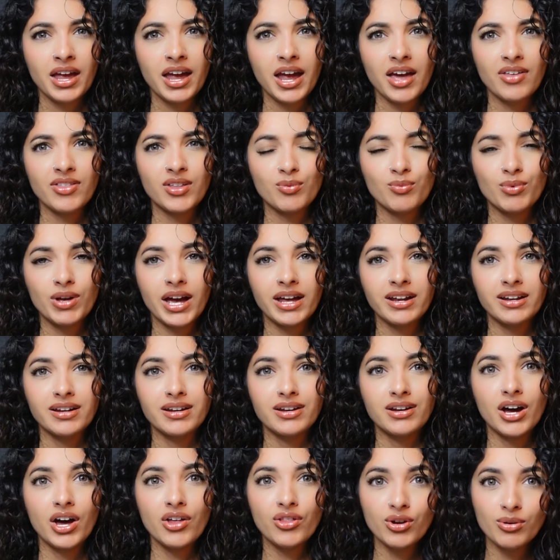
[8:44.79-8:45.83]
And then we had
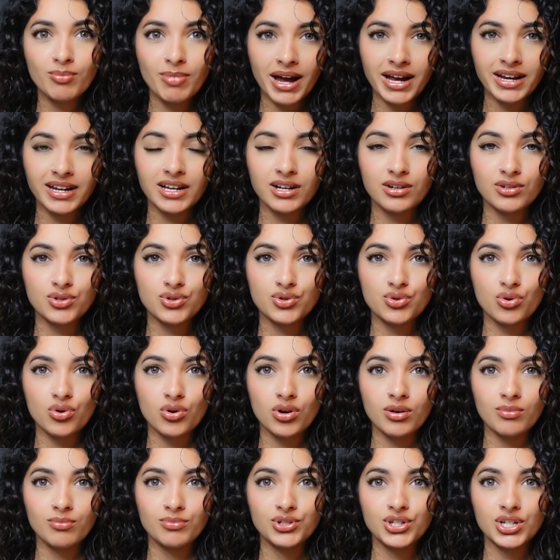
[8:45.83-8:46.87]
another bad
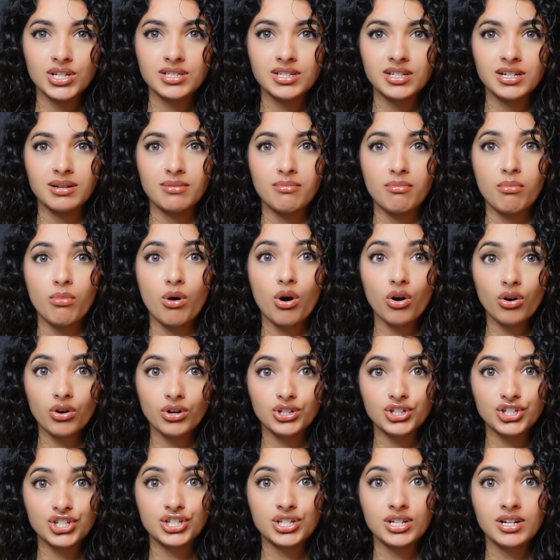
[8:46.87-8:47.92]
hailstorm just in
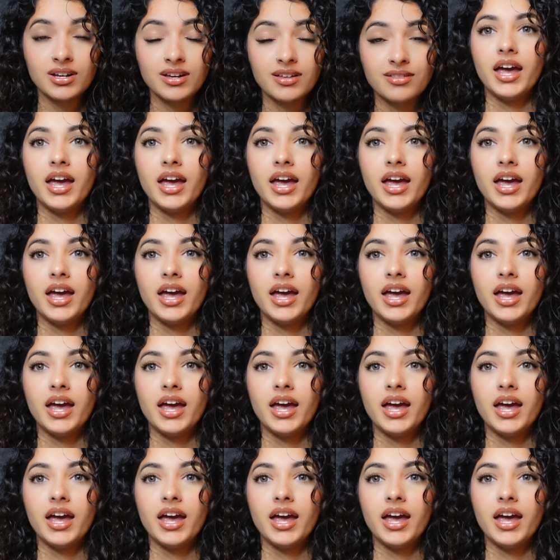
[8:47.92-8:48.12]
March.